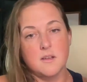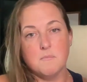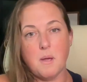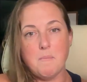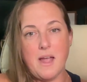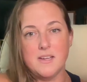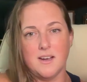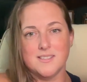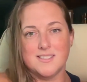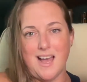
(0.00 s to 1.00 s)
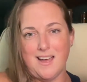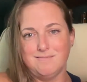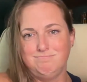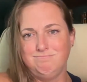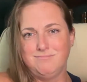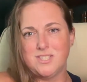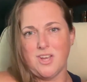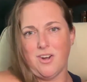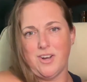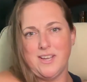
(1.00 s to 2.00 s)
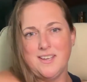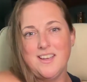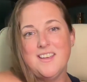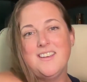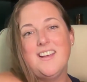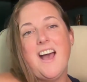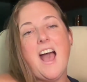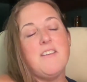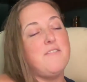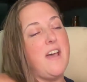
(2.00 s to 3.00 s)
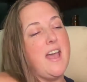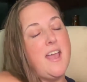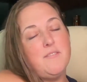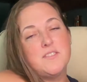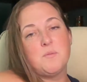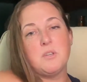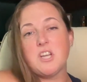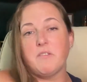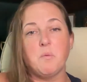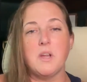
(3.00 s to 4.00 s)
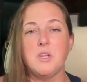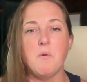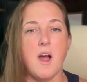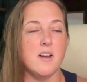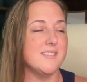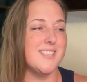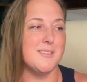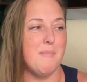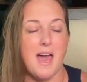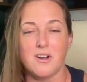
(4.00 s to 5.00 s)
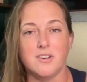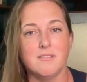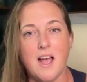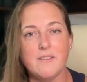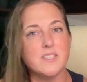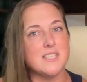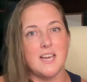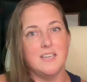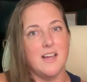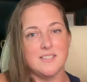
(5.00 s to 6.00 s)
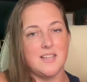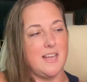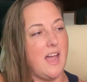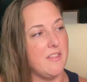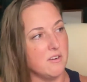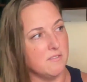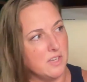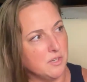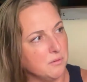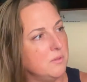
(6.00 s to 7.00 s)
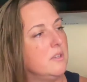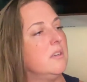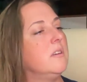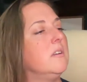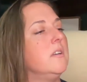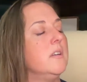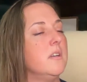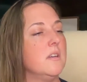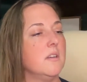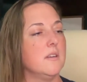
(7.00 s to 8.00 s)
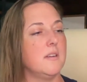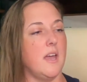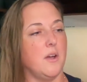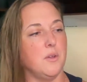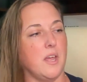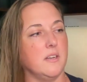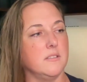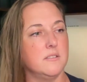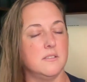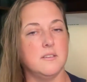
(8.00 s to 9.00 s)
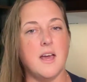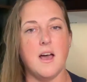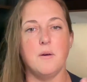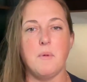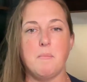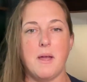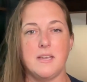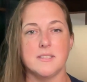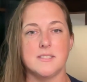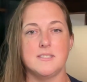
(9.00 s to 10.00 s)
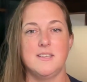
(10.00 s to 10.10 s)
mic got sad. Sorry. High fives, whichever one you are. Doesn't matter. I've decided not to like either of you. Okay, hold on. Now my mic is